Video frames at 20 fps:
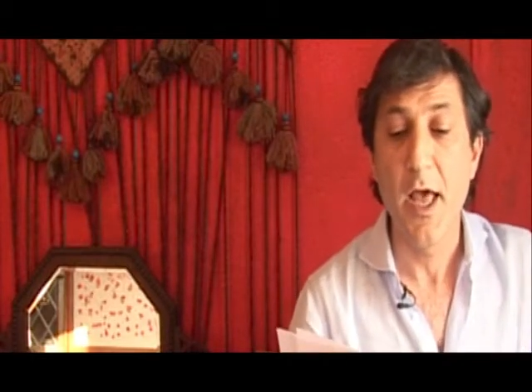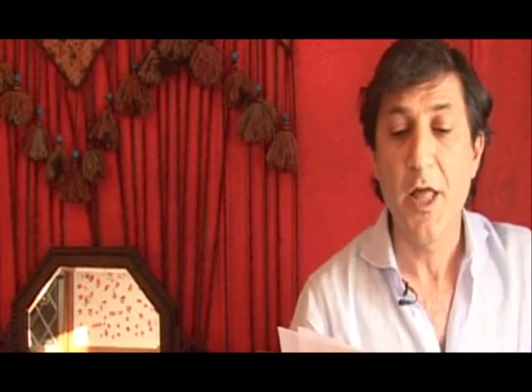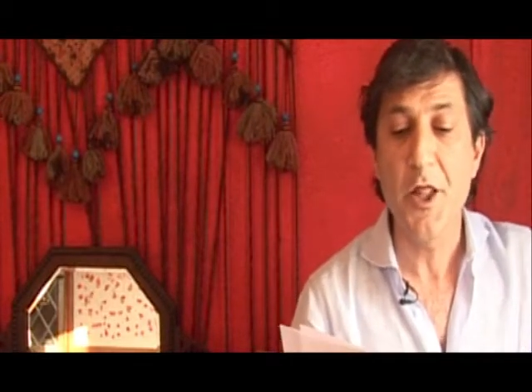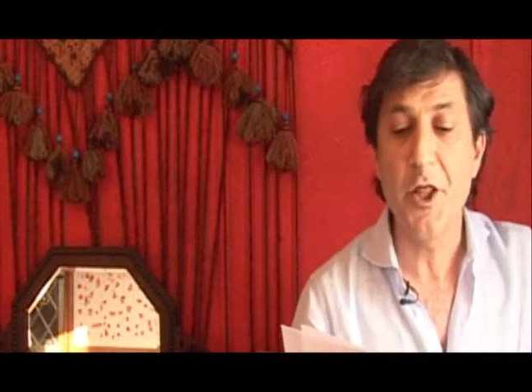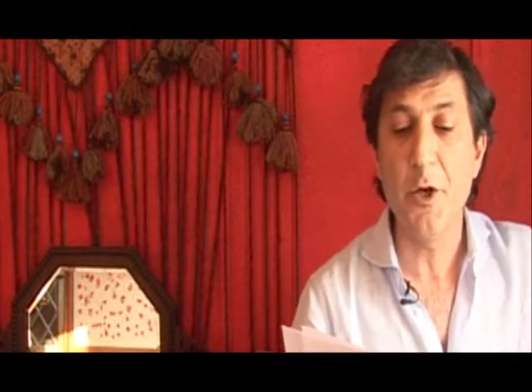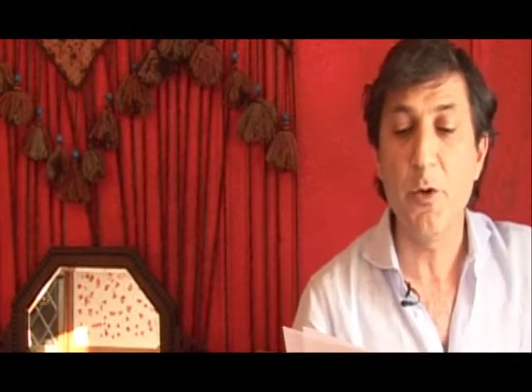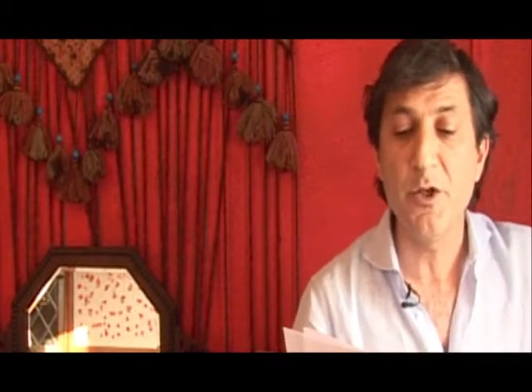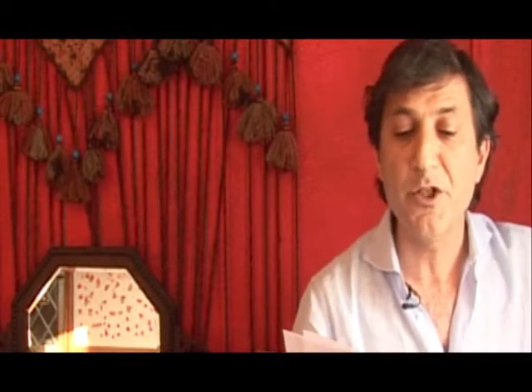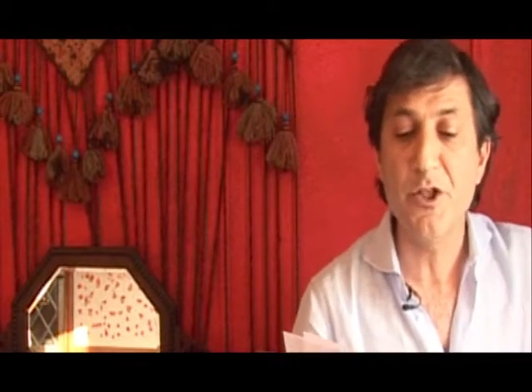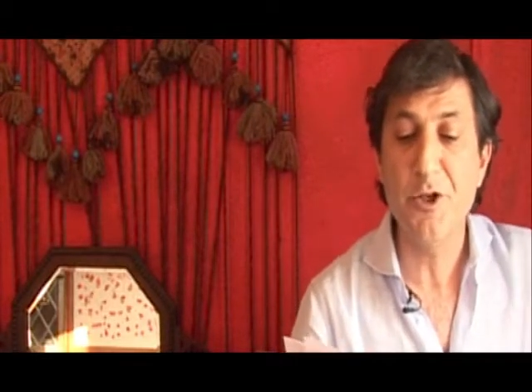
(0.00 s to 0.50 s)

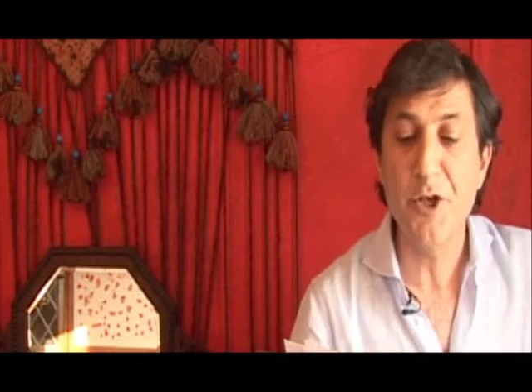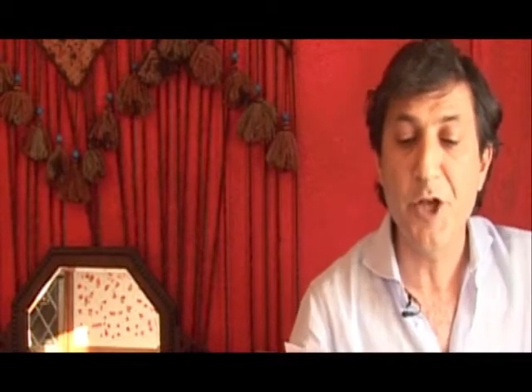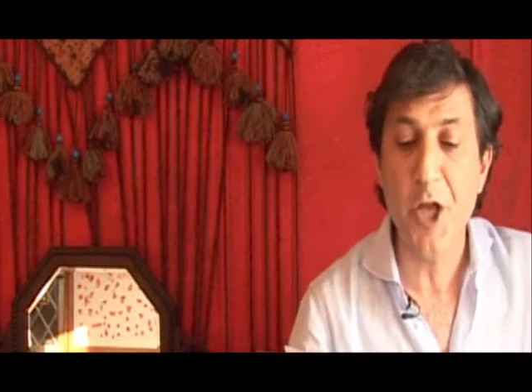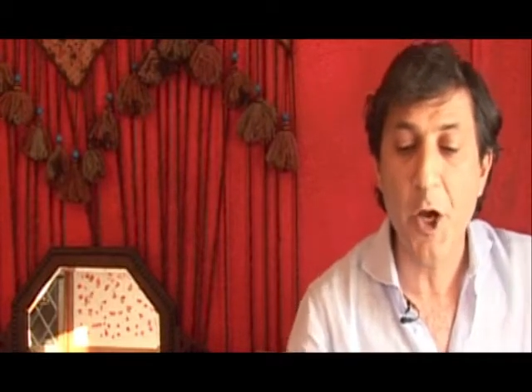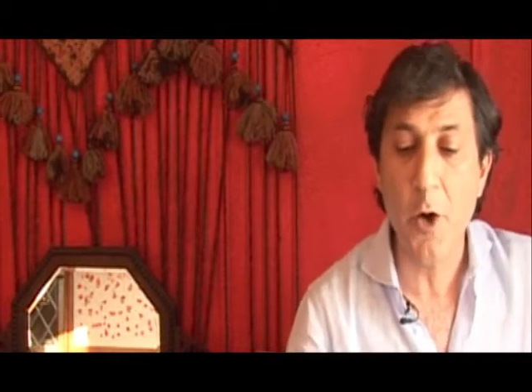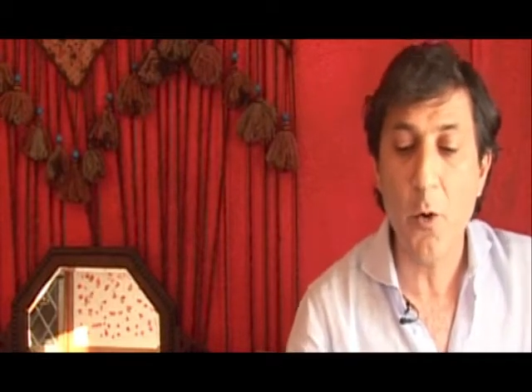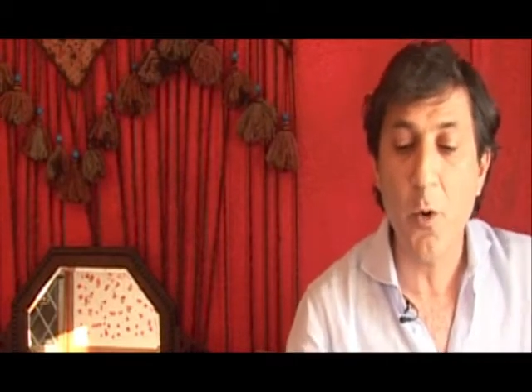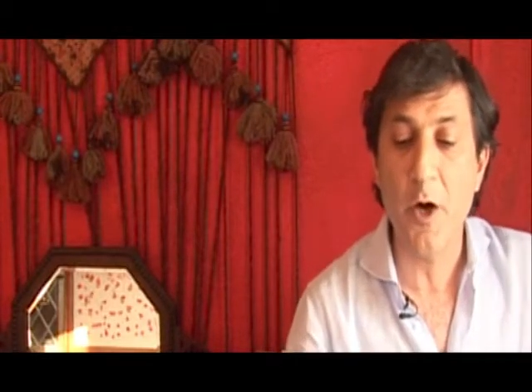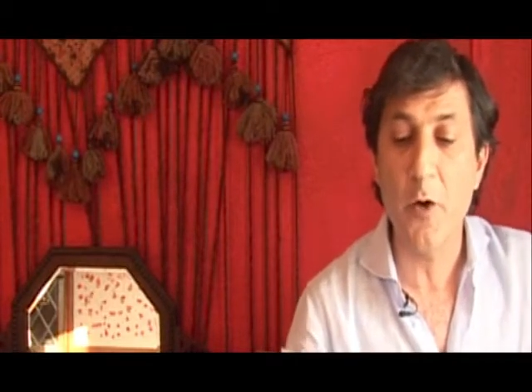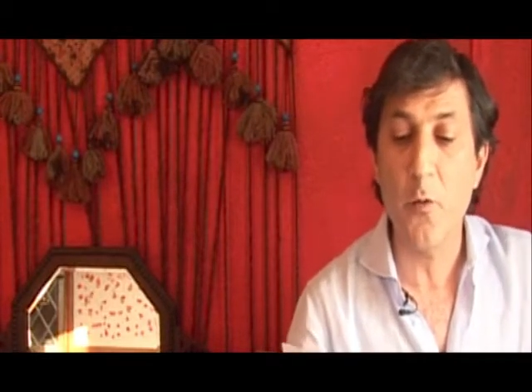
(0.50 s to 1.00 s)
There was
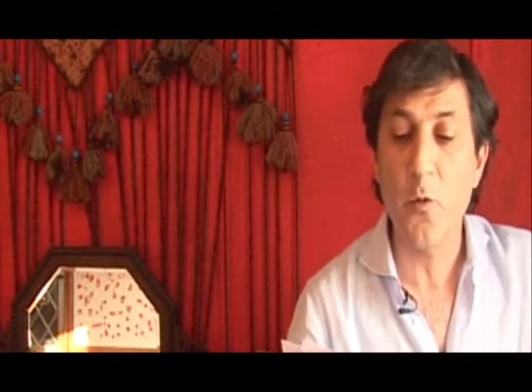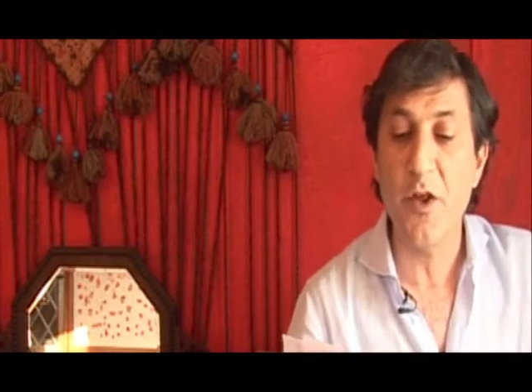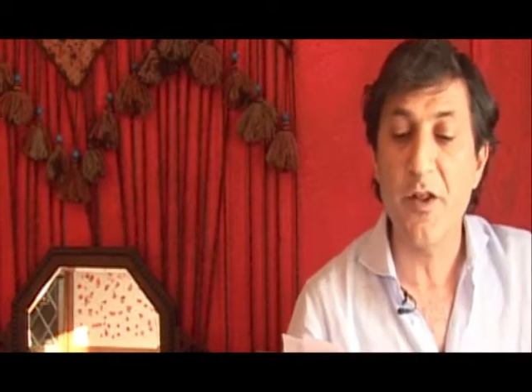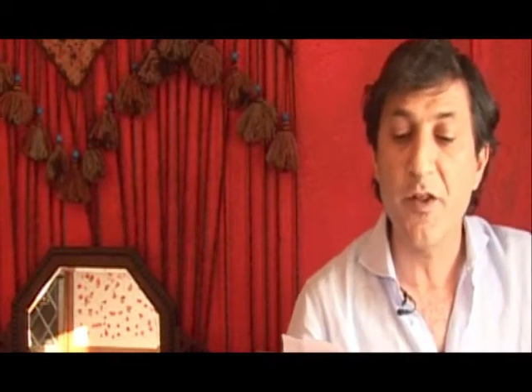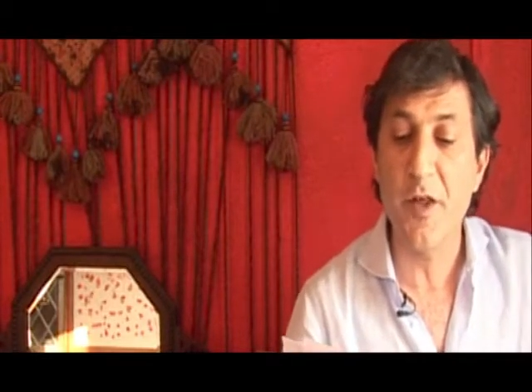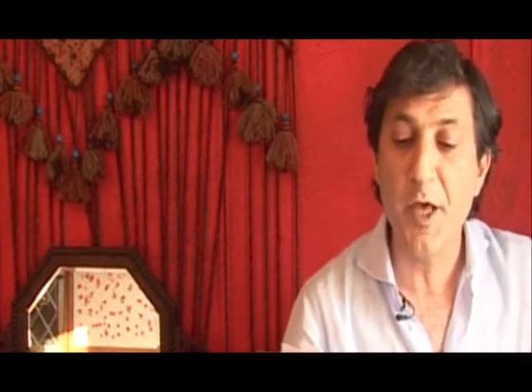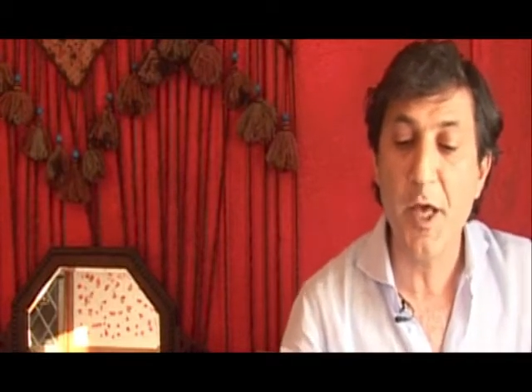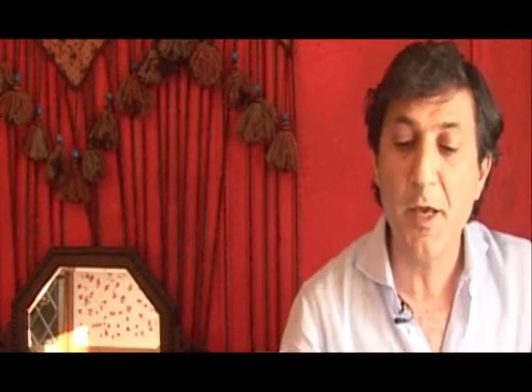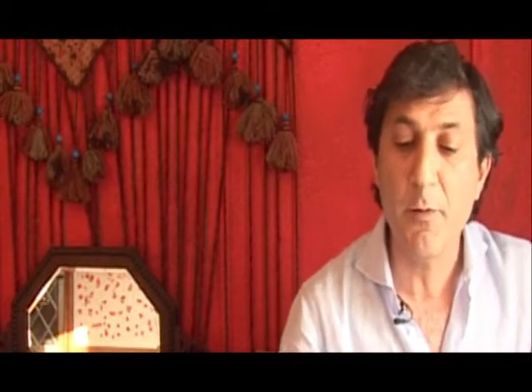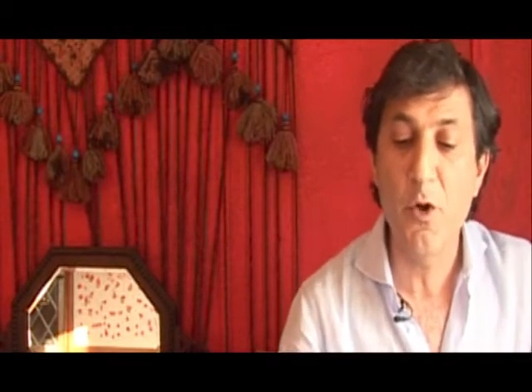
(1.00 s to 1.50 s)
no one with
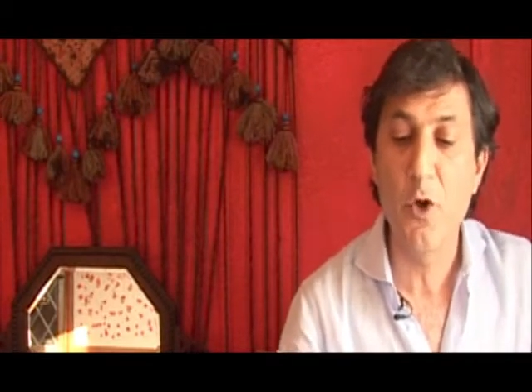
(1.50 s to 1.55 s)
him